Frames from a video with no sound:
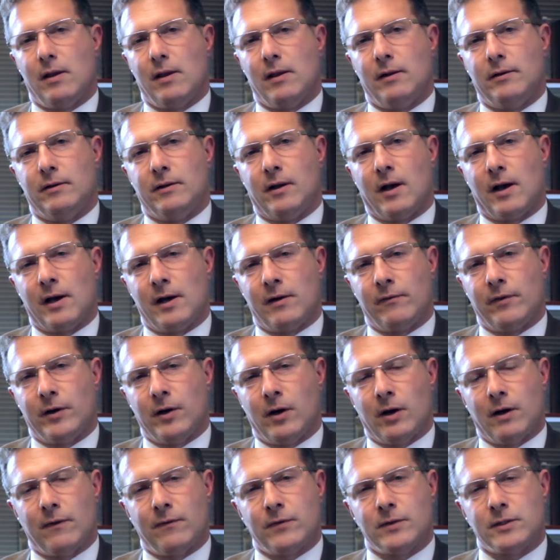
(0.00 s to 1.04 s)
Not every
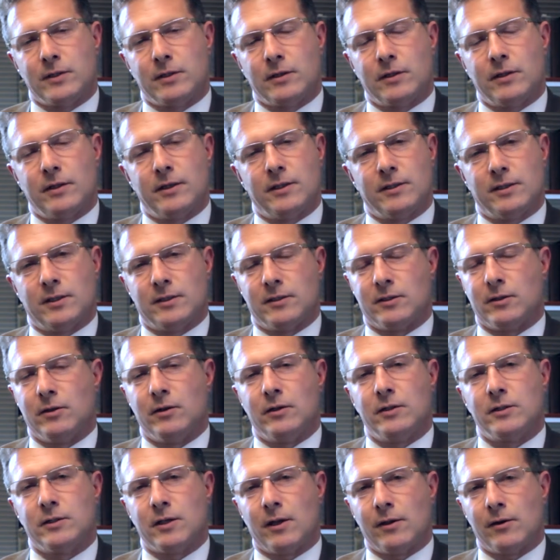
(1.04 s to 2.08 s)
officer is as good
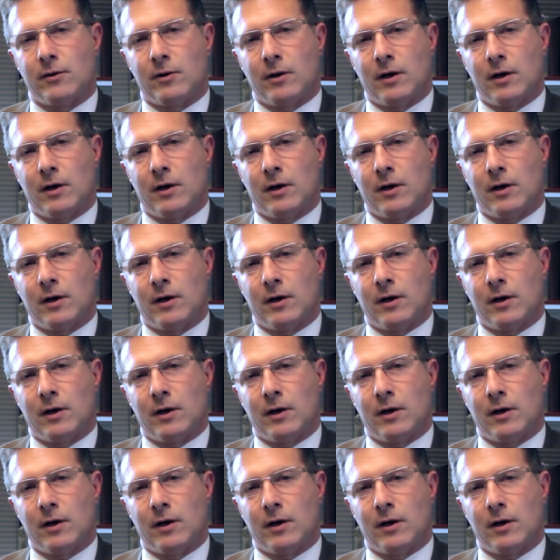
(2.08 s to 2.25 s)
as other